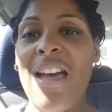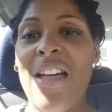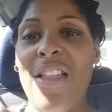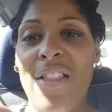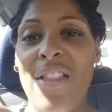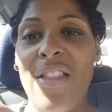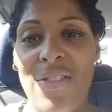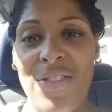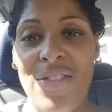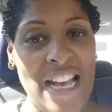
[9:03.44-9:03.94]

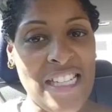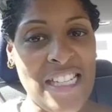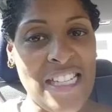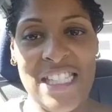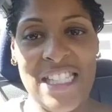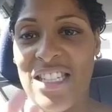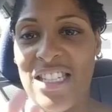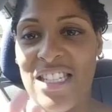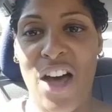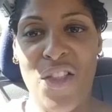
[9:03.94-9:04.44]
this is
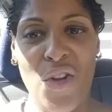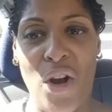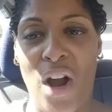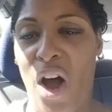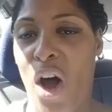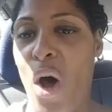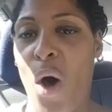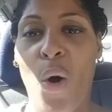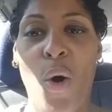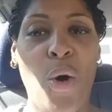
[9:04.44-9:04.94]
a
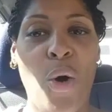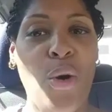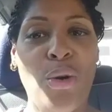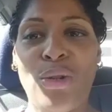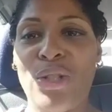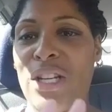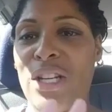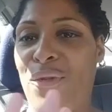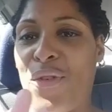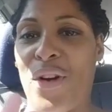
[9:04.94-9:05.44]
whole
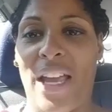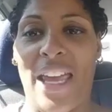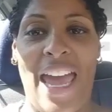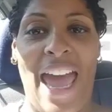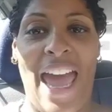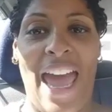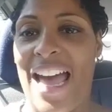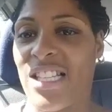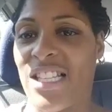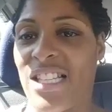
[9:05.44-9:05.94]
different
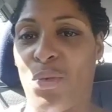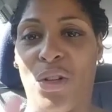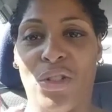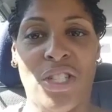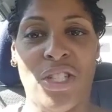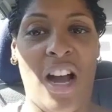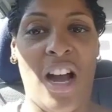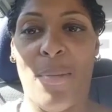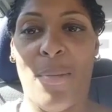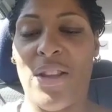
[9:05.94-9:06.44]
cast. We'll
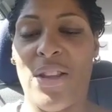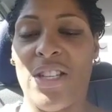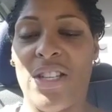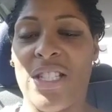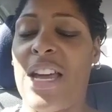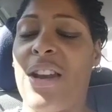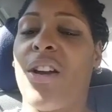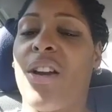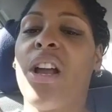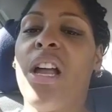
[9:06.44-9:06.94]
talk about this
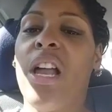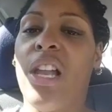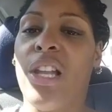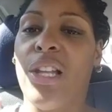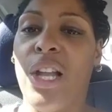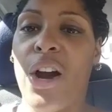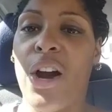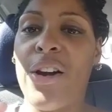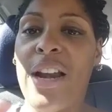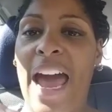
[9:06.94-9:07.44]
later.
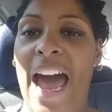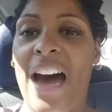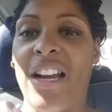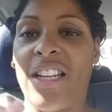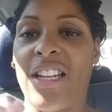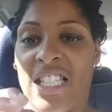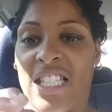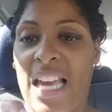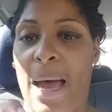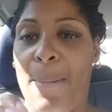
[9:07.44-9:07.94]
Learn how
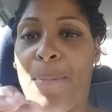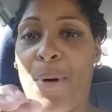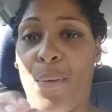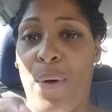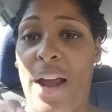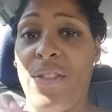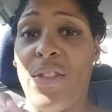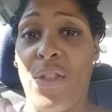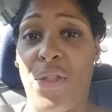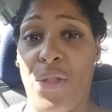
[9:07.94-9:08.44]
to
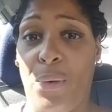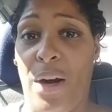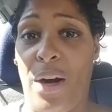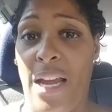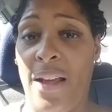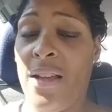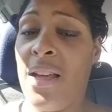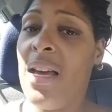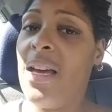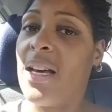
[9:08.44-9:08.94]
separate the three,
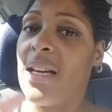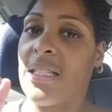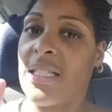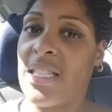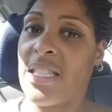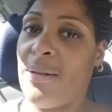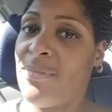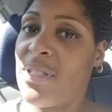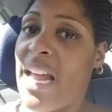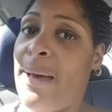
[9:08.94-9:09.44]
because
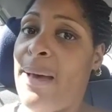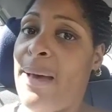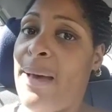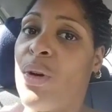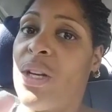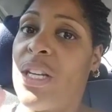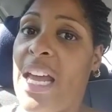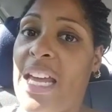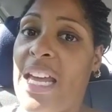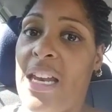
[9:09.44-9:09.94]
sometimes
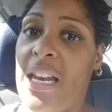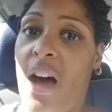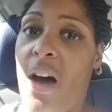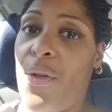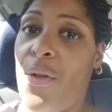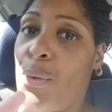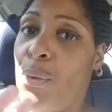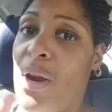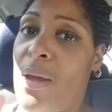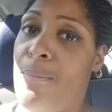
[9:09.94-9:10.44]
when they get all
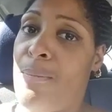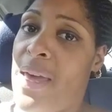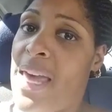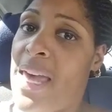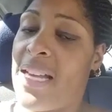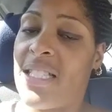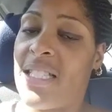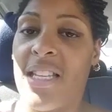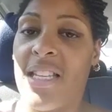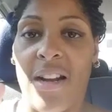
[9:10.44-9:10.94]
three
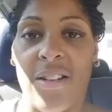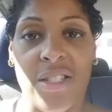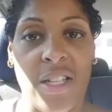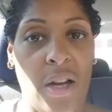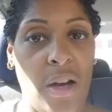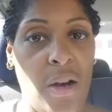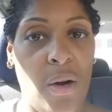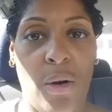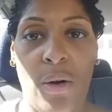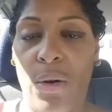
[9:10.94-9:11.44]
mixed, there's
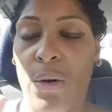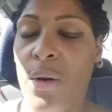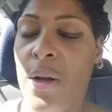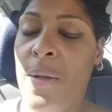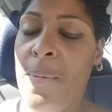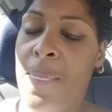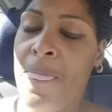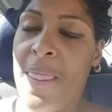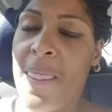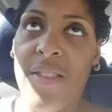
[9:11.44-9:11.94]

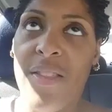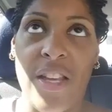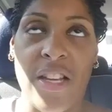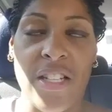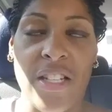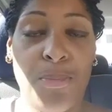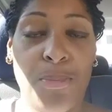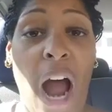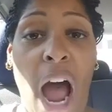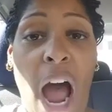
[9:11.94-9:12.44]

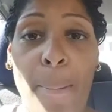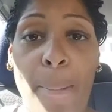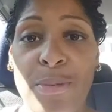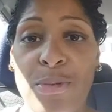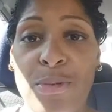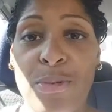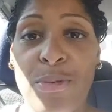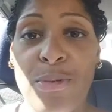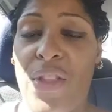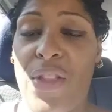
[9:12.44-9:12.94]

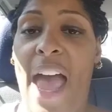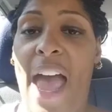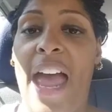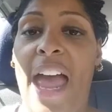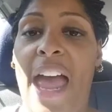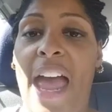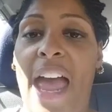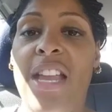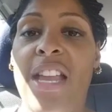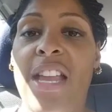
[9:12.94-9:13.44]
problems with that,
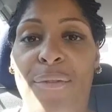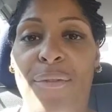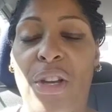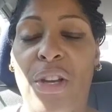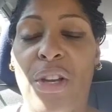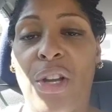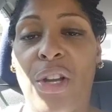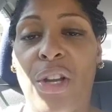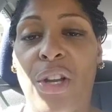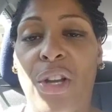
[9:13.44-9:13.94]
and you have
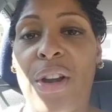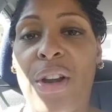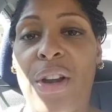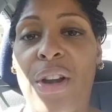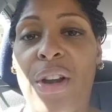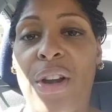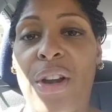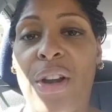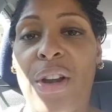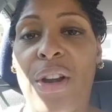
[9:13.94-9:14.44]
to learn
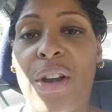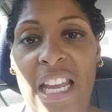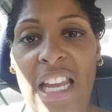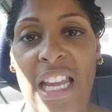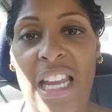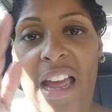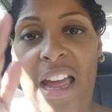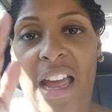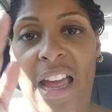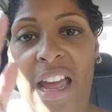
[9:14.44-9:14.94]
how to
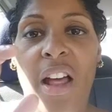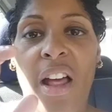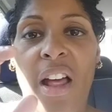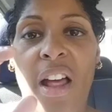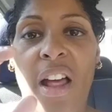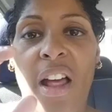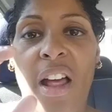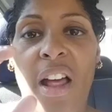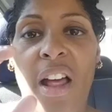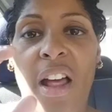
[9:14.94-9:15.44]

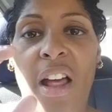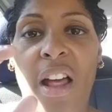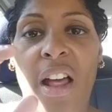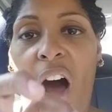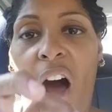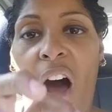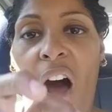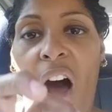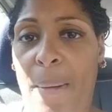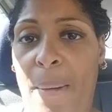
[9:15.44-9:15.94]

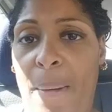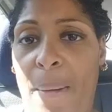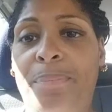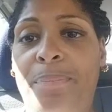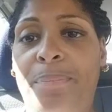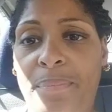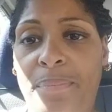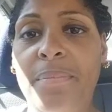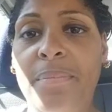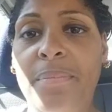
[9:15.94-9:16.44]
delineate
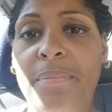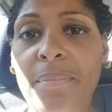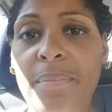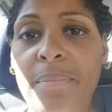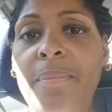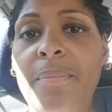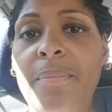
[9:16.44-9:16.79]
all three of them,